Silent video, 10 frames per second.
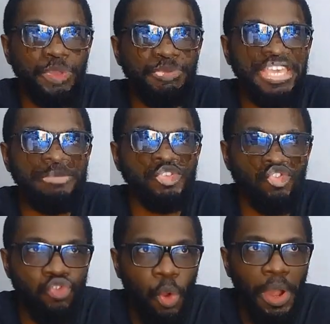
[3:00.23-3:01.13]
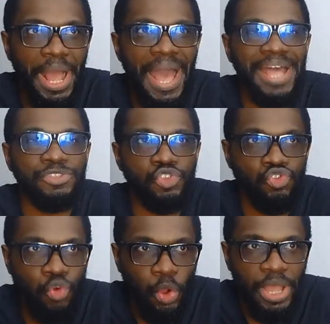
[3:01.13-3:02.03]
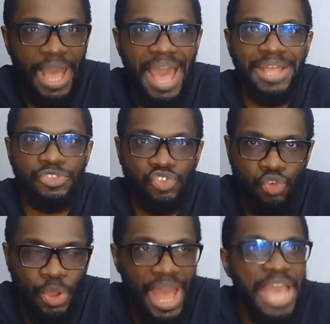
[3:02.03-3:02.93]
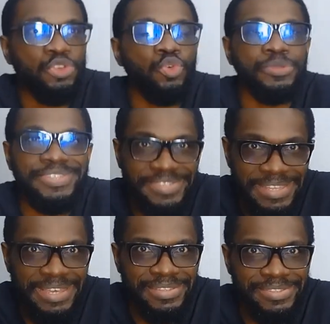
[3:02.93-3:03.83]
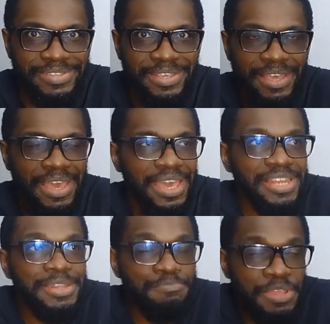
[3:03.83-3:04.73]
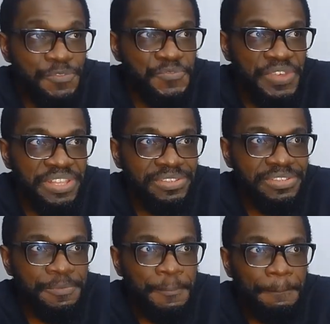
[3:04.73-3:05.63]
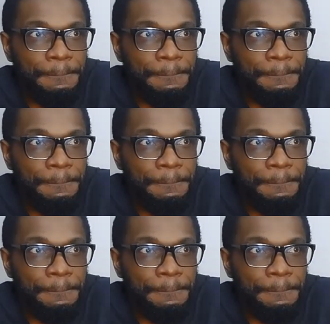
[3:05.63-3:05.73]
we became stronger and stronger and stronger, and you could see it. In the midfield,